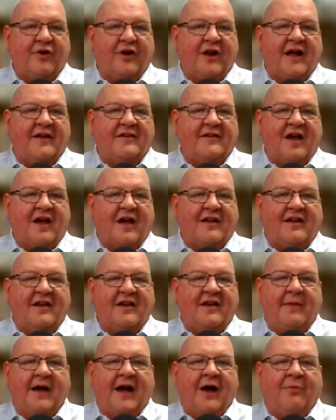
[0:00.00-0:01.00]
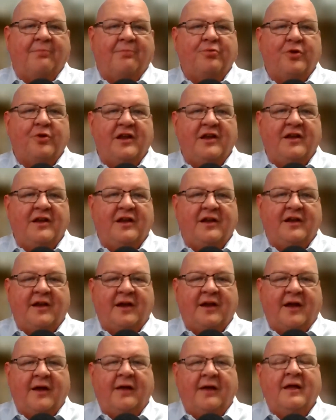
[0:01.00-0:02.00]
We're not talking about putting it
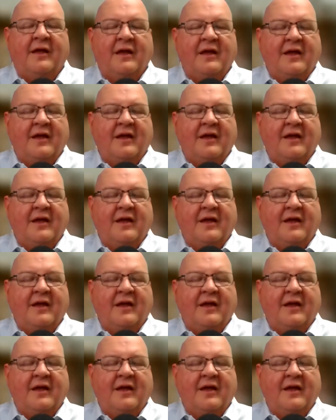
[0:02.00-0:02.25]
in a